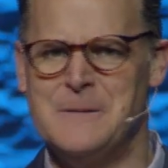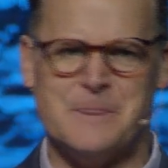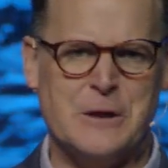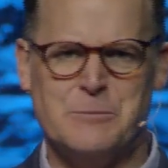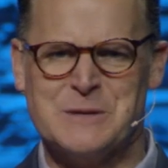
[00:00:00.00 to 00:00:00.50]

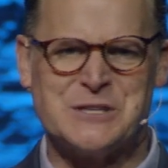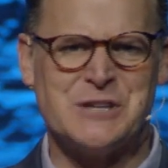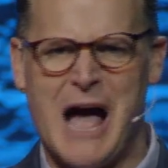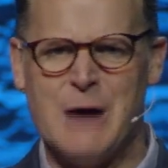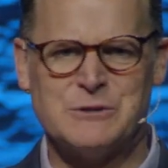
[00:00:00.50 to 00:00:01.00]
the
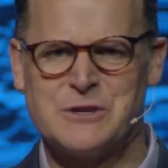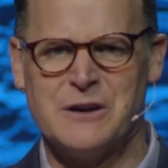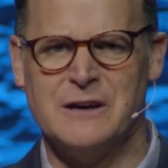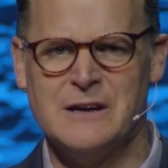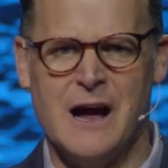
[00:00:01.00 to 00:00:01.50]
Messiah was
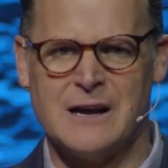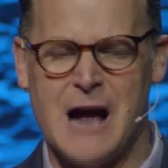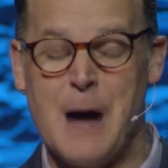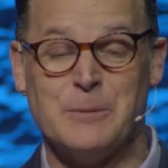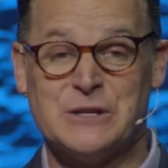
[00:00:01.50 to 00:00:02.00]
going to
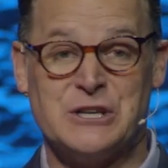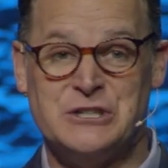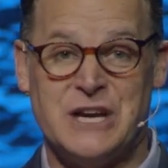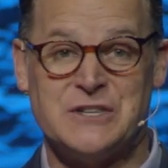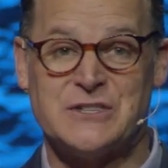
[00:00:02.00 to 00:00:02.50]
accomplish, and
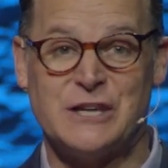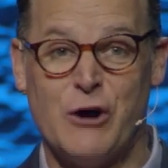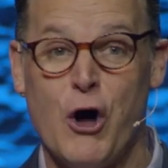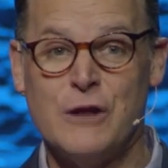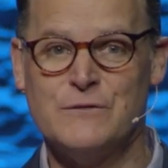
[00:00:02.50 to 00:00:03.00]
Jesus did
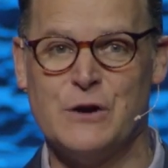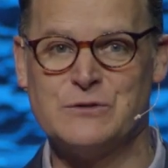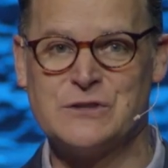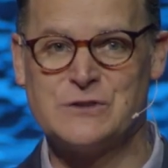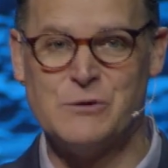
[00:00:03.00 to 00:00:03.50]
all of
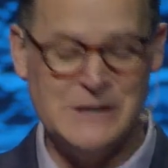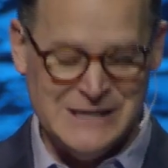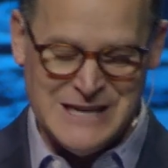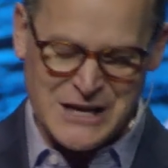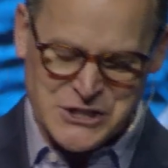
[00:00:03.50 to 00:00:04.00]
those. And so,
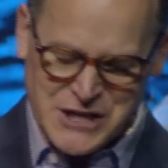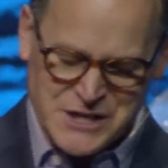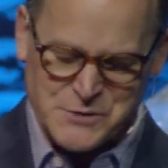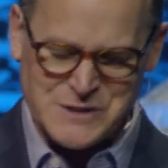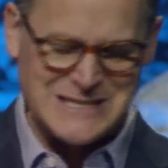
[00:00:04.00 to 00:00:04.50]
yes,
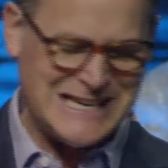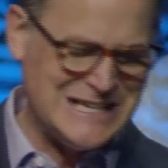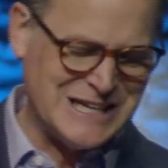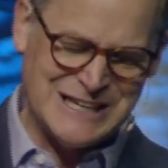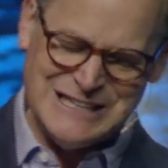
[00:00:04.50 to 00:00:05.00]
Jesus was
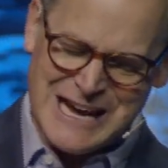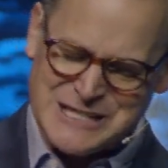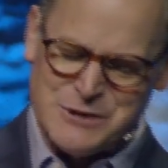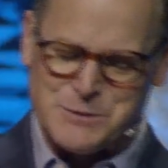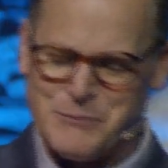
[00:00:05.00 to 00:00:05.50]
teaching, and yes,
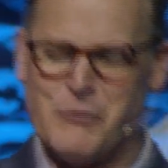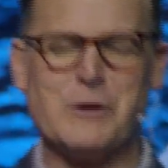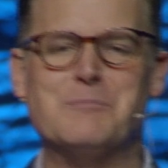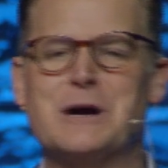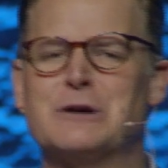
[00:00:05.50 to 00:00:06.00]
he was
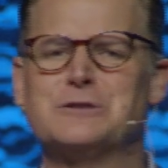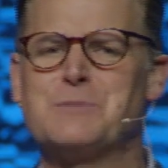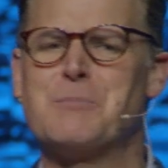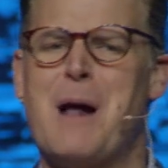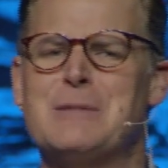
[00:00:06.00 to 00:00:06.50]
performing miracles,
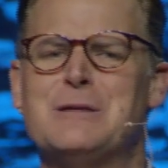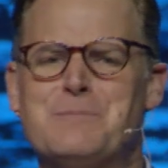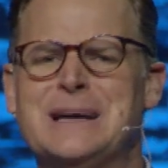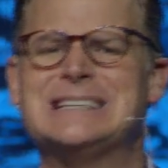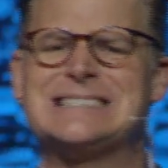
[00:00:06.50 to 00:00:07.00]
but probably the
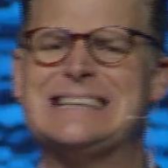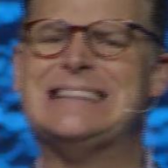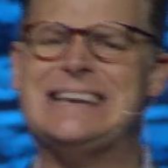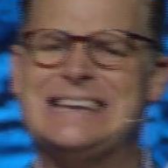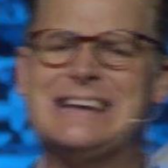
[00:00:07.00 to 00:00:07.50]
biggest thing
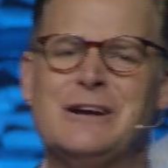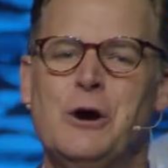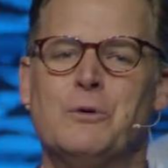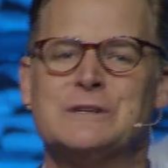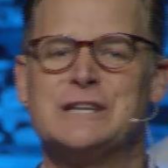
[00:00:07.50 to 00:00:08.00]
that he did
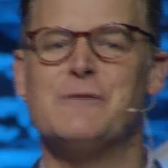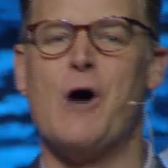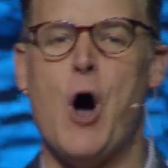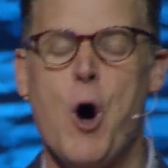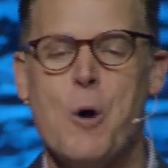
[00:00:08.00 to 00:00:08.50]
was give
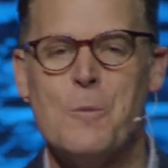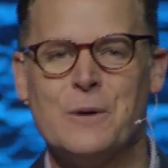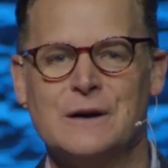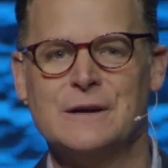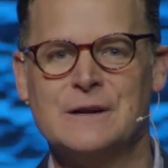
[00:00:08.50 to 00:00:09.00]
hope